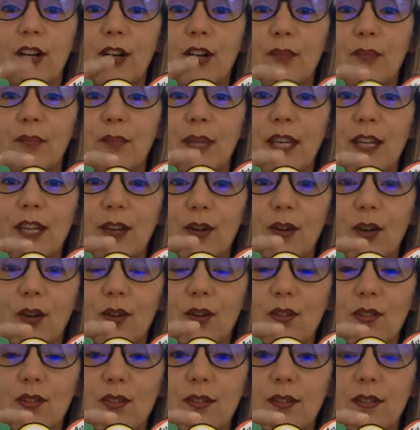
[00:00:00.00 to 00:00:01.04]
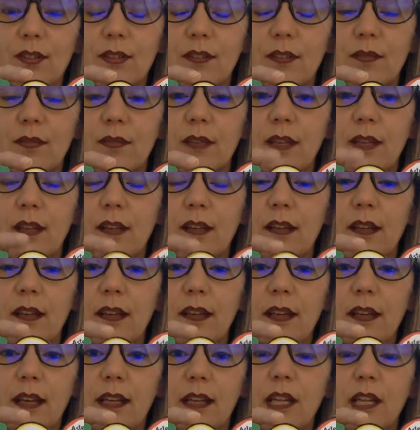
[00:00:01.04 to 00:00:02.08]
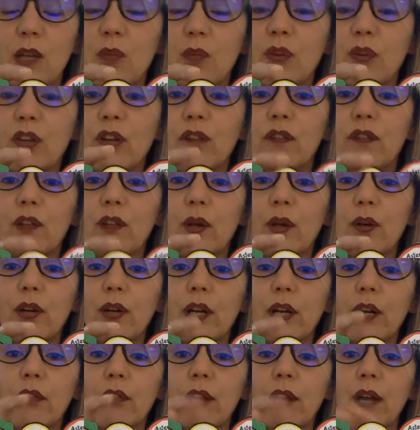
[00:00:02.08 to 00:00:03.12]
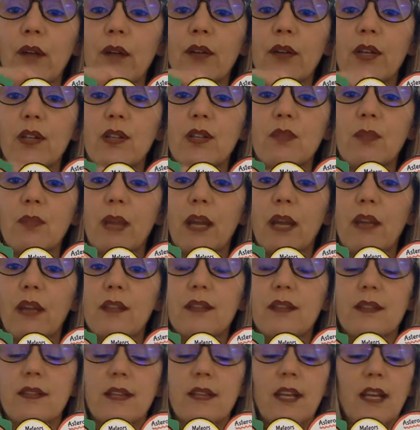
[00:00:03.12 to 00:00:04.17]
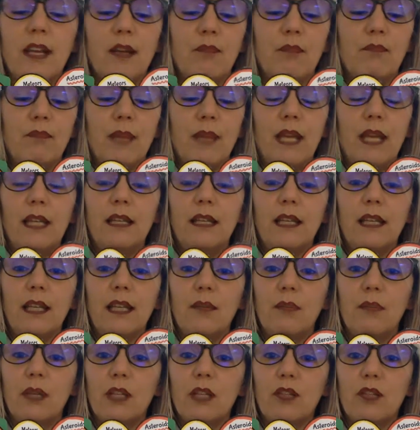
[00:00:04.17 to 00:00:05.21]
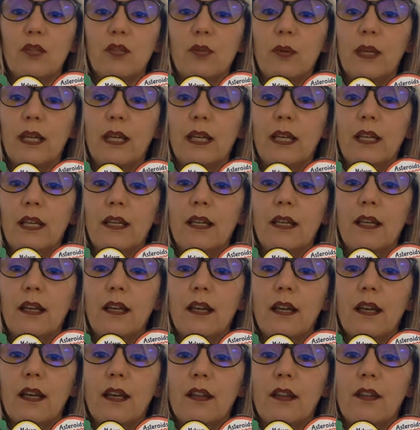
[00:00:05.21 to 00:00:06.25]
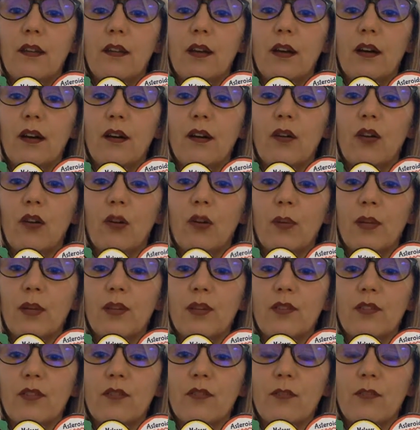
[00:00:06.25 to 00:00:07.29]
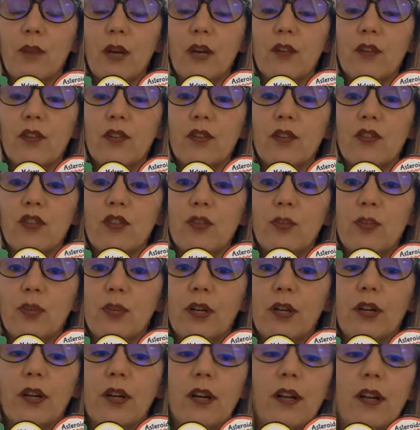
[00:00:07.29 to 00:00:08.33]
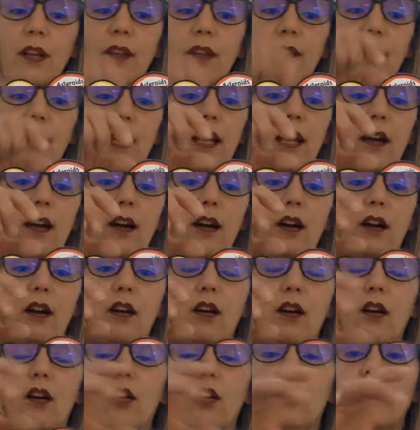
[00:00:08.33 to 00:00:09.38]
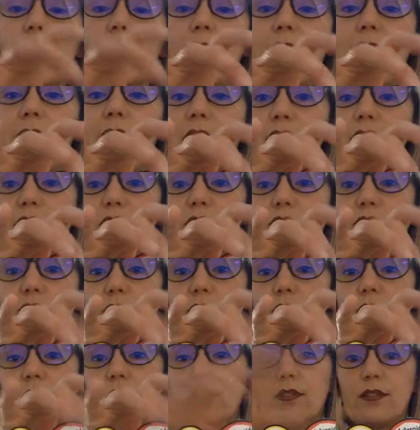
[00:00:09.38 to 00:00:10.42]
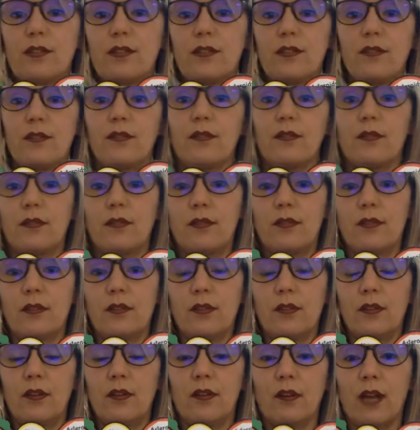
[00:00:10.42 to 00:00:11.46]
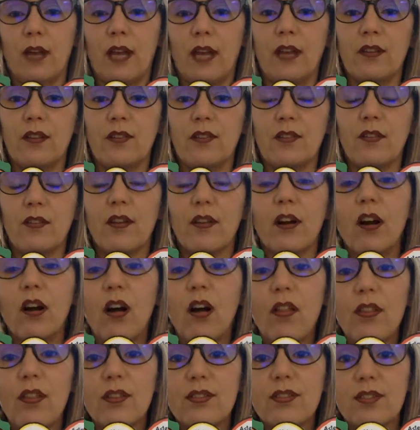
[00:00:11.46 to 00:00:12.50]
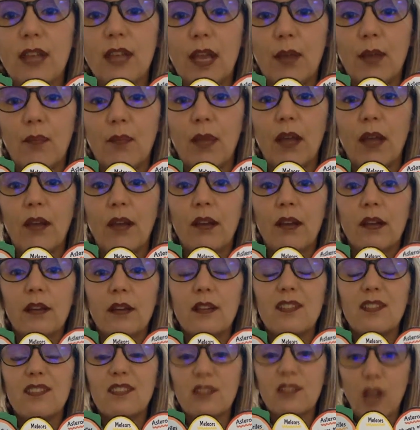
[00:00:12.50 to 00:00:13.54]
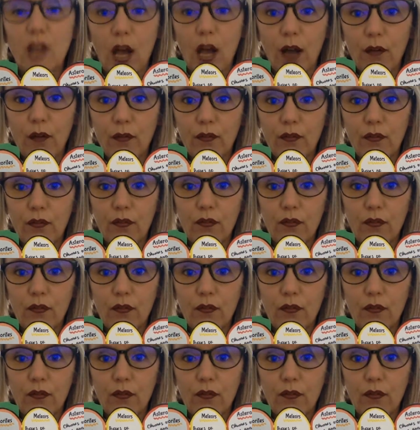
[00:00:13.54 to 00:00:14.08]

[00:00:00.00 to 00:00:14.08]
meteors. And then when they're floating around in space, mainly between the orbits of Mars and Jupiter, they are called asteroids. Okay, so they're all the same stuff.